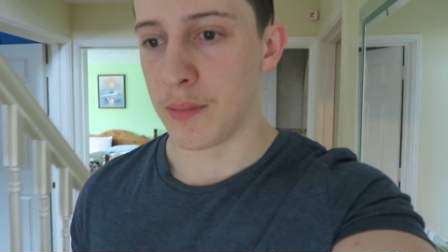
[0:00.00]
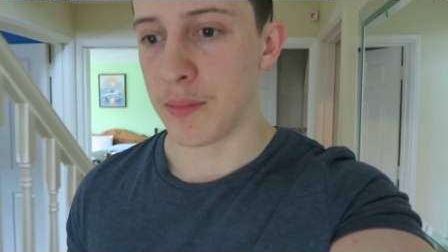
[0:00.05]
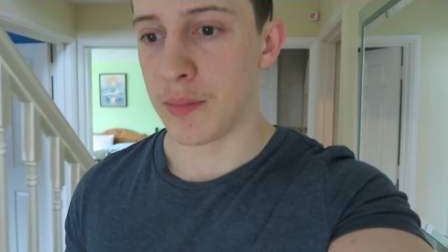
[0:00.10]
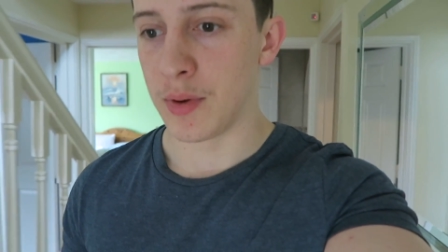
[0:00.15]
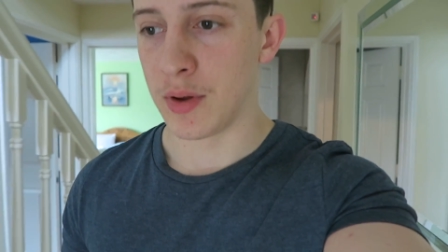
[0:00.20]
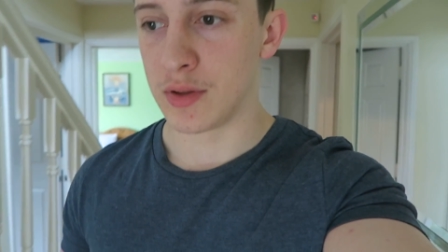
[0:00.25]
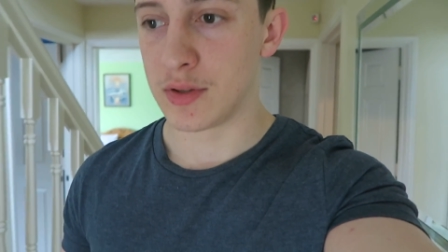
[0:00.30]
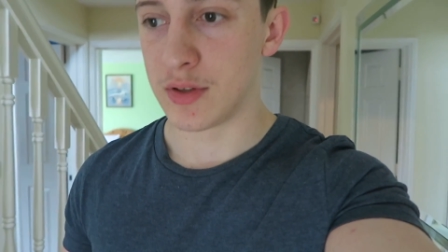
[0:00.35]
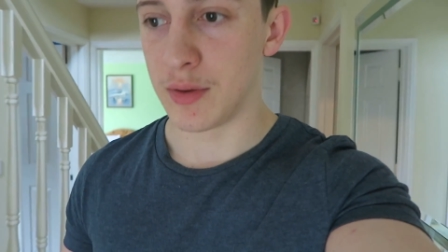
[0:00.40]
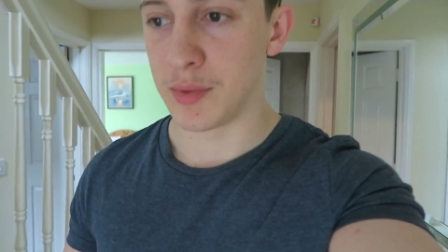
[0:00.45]

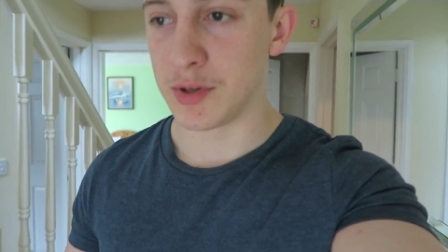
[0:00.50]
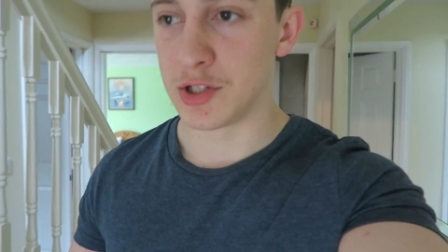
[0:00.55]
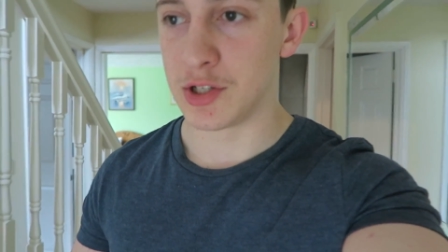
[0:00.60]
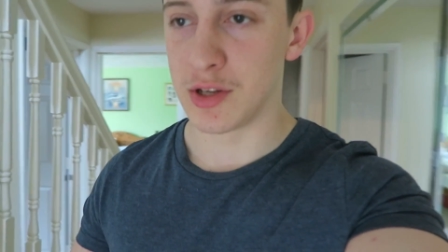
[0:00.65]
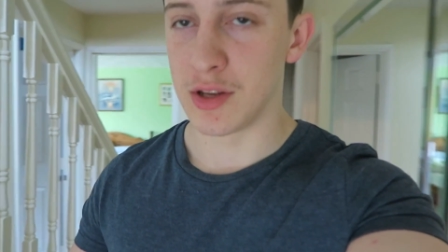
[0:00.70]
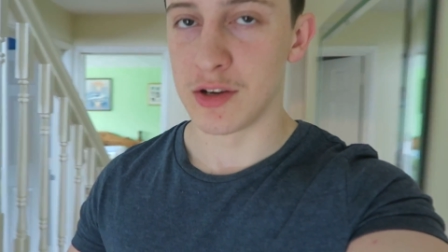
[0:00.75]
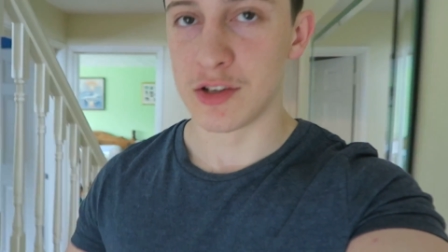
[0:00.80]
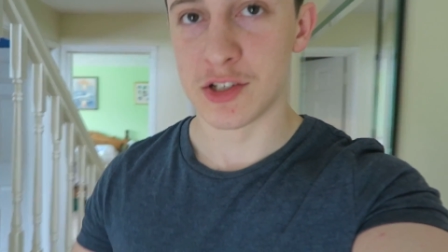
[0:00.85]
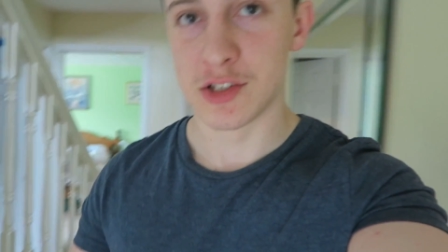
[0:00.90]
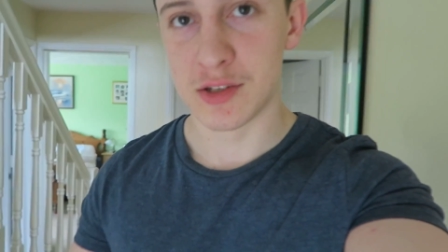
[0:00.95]
But I'm
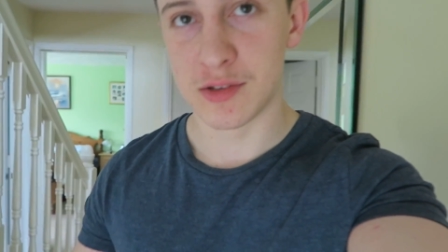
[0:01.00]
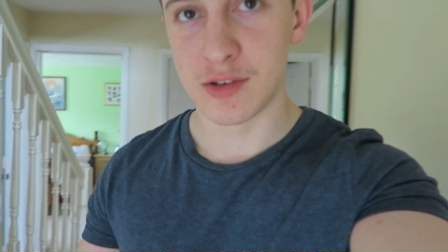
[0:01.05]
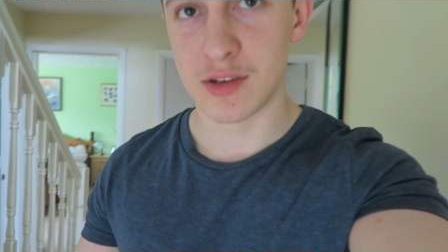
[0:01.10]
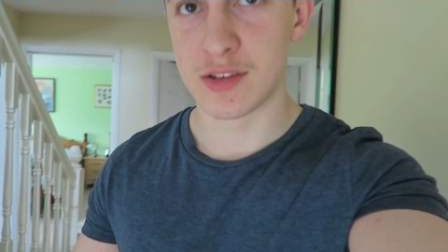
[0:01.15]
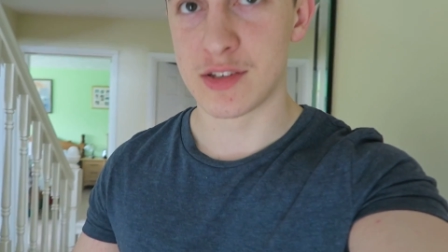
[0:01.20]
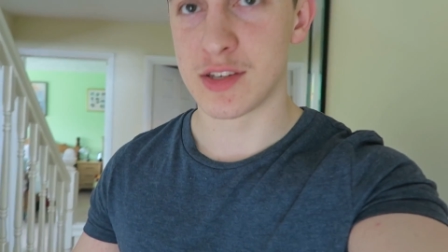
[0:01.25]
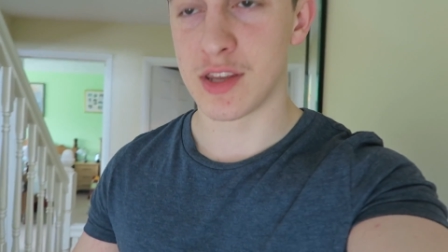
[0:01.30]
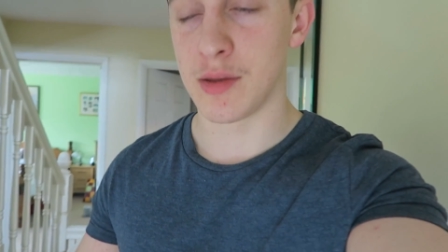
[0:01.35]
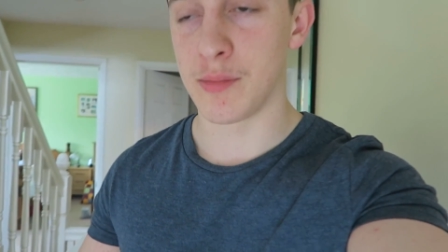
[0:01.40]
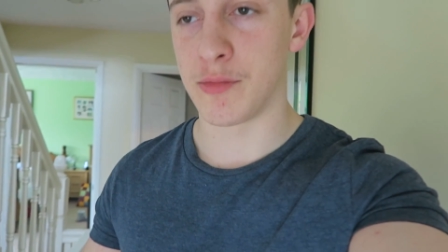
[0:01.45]
actually going to
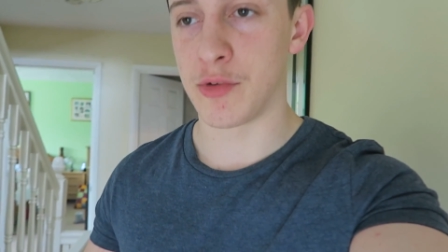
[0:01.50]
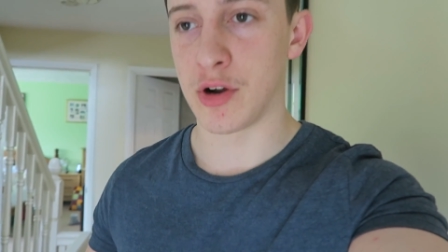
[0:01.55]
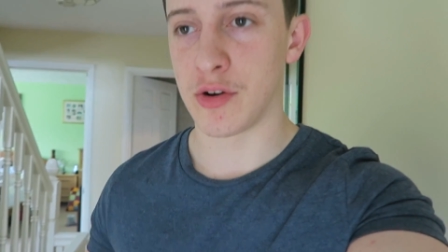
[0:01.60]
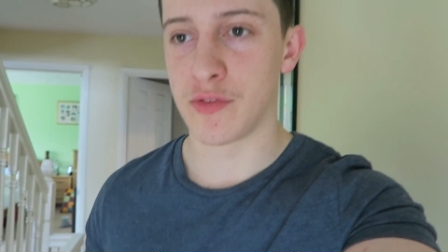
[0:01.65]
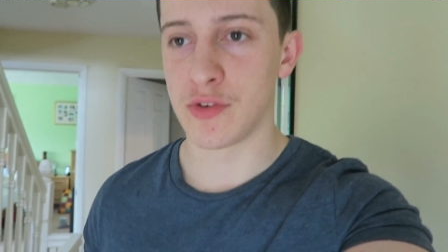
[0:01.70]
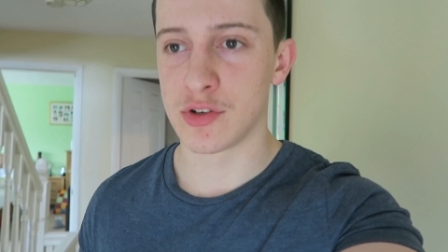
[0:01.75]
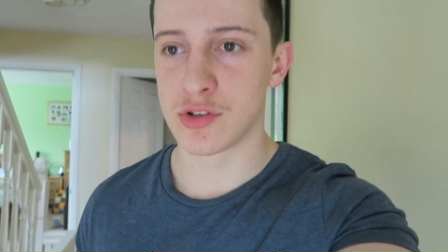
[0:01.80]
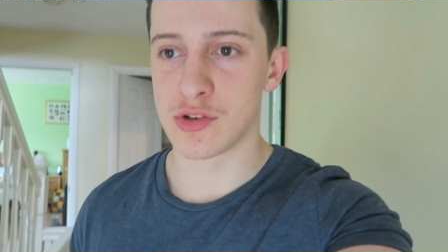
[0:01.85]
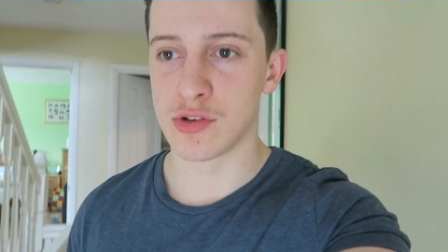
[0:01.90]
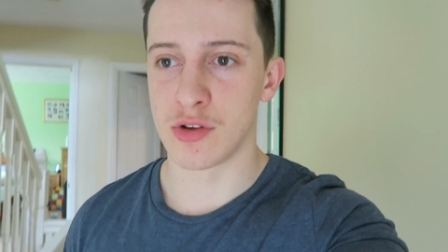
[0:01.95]
skip
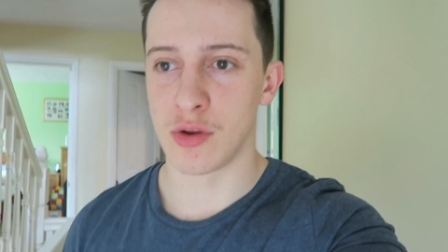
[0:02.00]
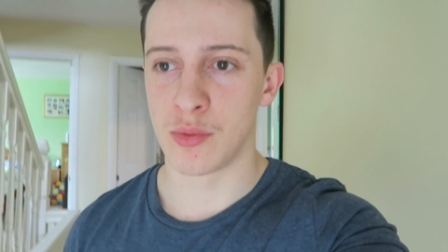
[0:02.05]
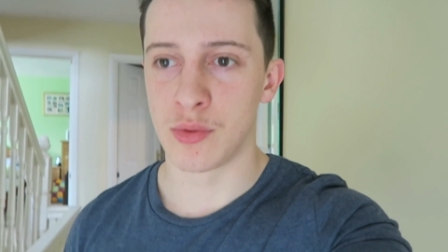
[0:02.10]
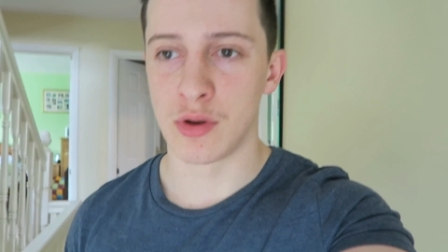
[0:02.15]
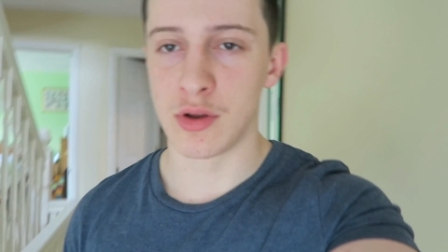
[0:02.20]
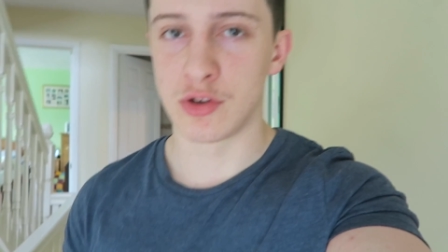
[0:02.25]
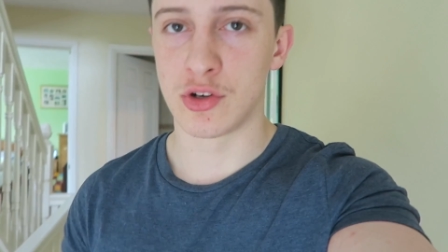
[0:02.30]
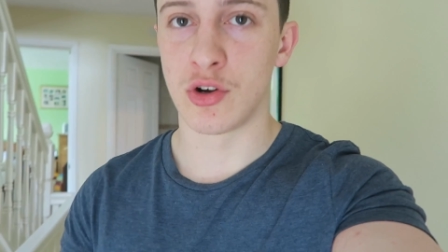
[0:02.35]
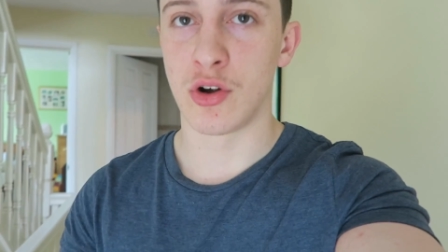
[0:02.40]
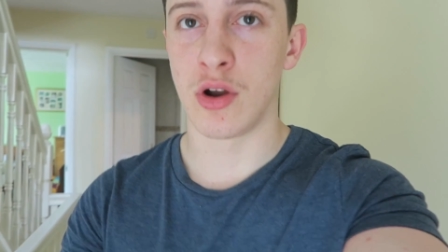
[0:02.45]
breakfast because I
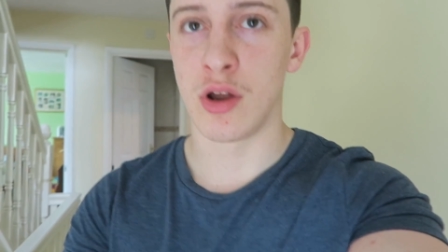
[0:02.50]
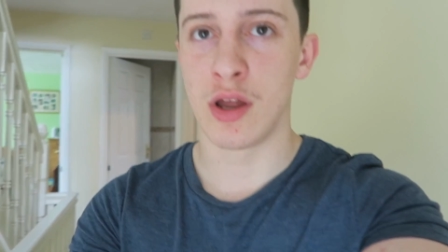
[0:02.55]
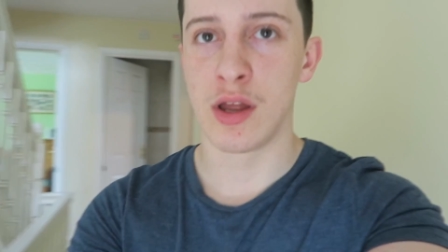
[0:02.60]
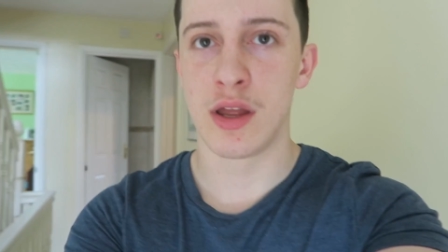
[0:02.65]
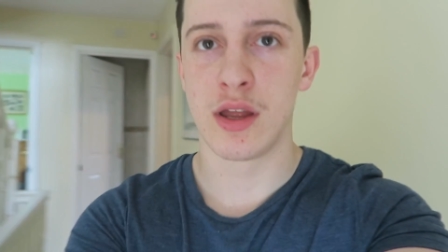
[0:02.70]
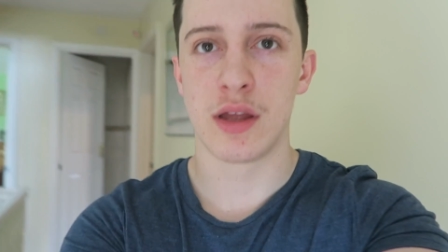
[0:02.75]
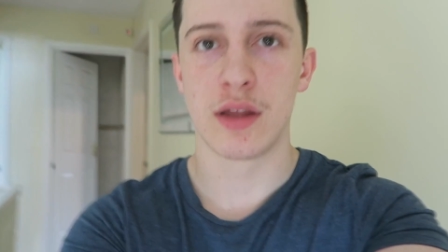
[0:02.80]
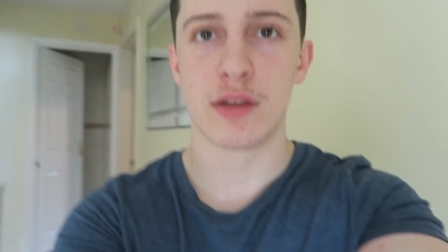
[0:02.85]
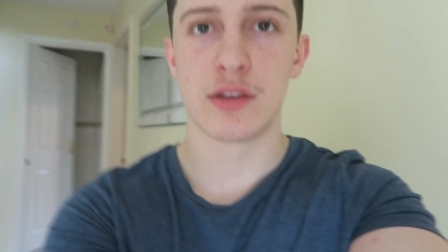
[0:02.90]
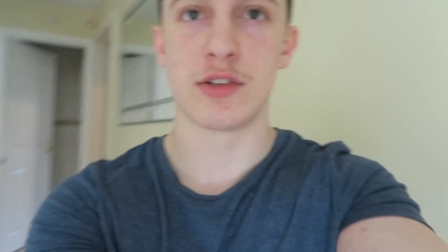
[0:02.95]
want to
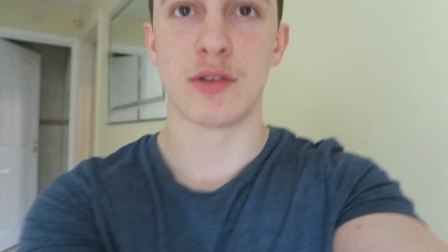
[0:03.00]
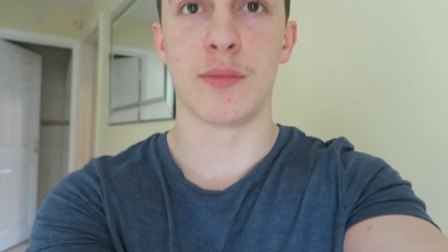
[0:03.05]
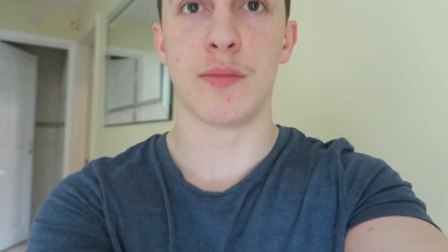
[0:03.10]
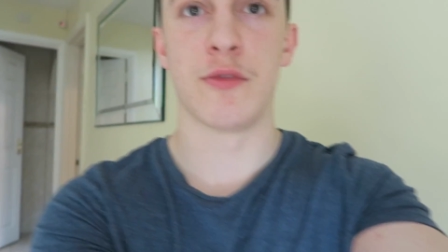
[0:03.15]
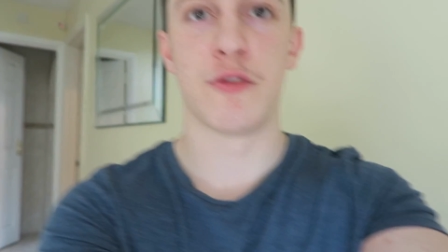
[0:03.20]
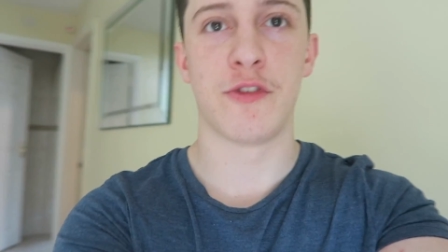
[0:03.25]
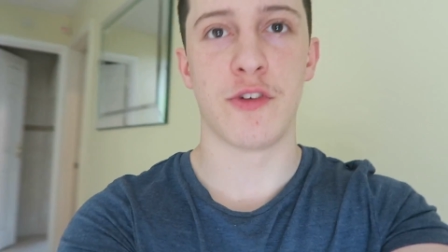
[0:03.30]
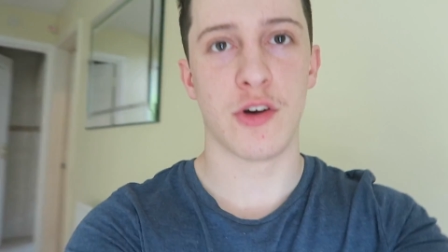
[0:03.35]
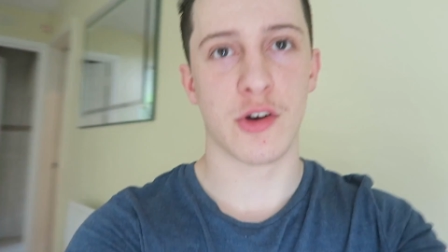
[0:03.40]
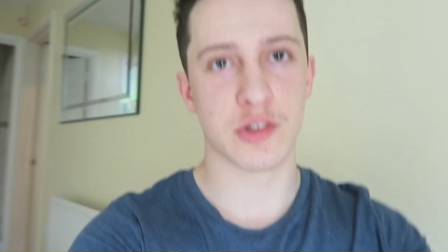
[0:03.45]
try
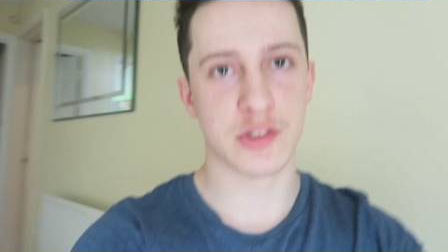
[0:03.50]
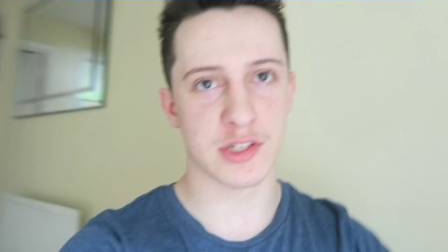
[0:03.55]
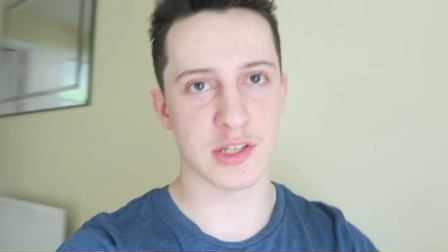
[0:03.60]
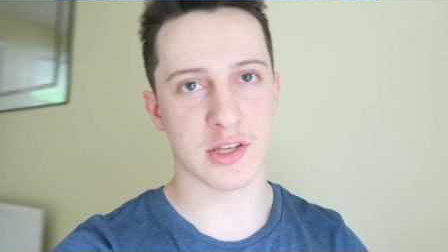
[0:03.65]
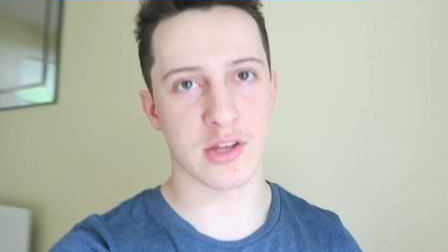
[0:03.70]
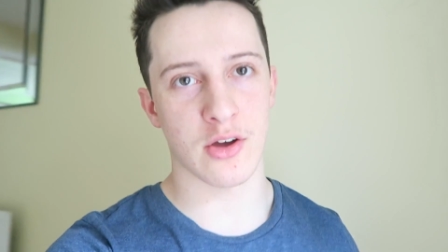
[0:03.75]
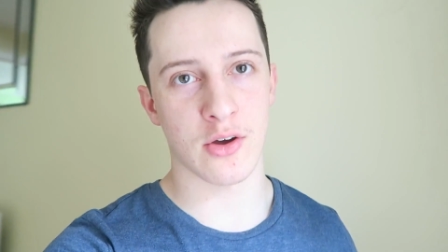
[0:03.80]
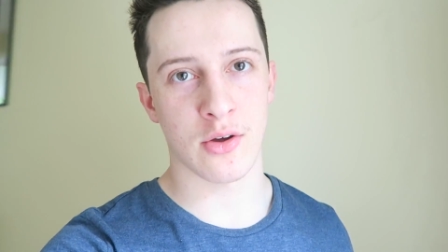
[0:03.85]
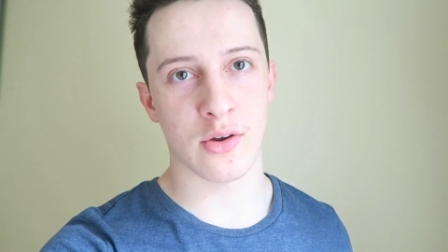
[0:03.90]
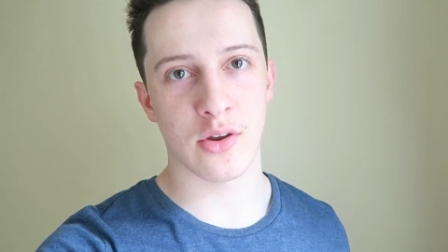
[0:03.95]
some
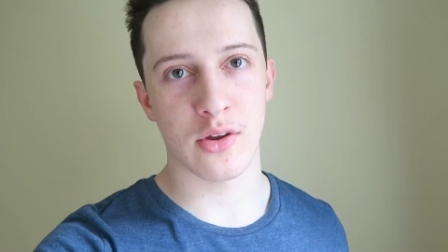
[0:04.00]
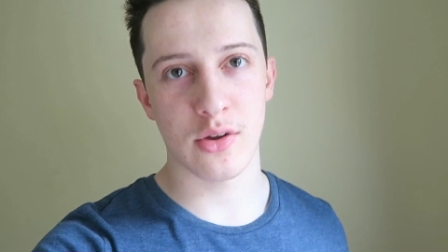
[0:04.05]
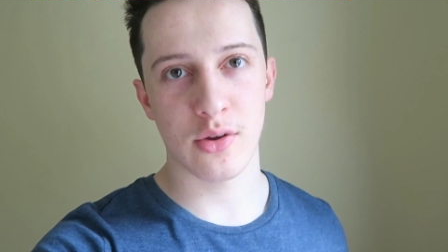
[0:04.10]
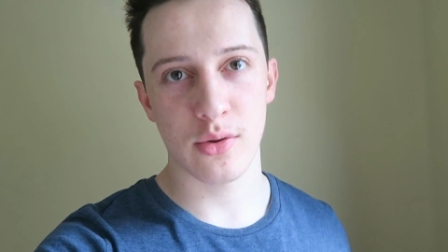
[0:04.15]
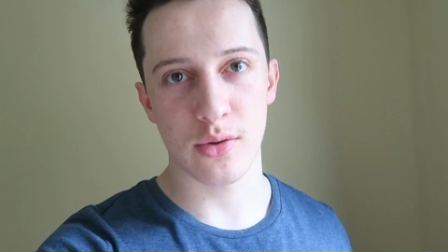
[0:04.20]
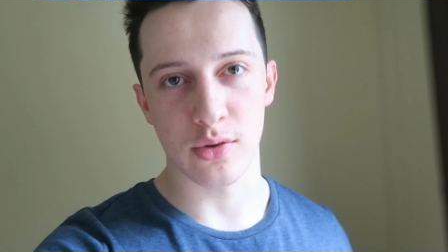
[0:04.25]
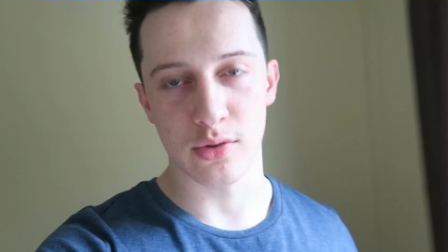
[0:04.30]
fasted cardio,